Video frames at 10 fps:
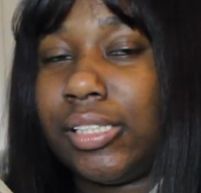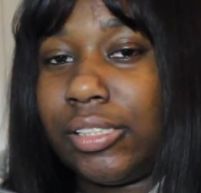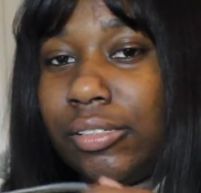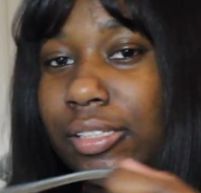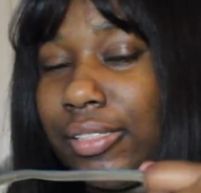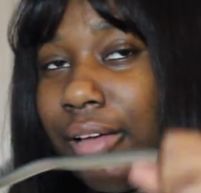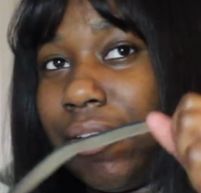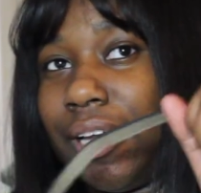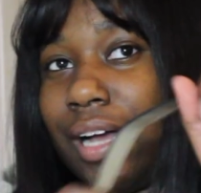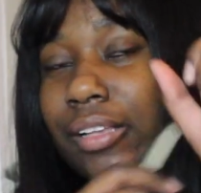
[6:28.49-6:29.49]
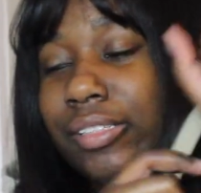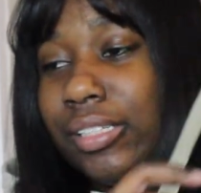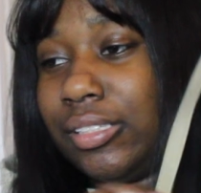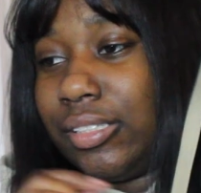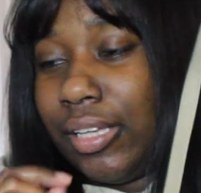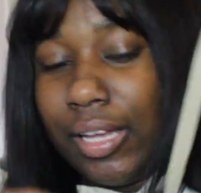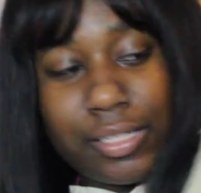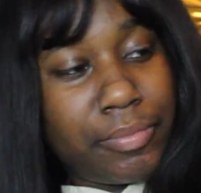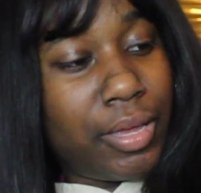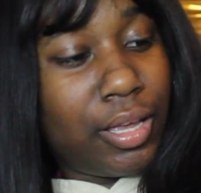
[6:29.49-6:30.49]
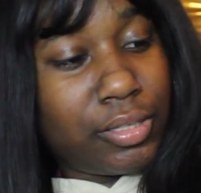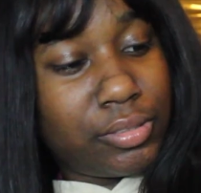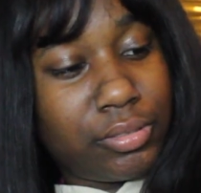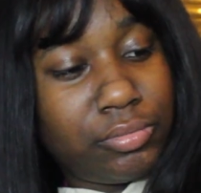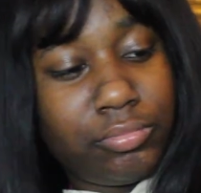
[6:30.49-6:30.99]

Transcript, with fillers: it's only seven dollars and it's a Guess bag. So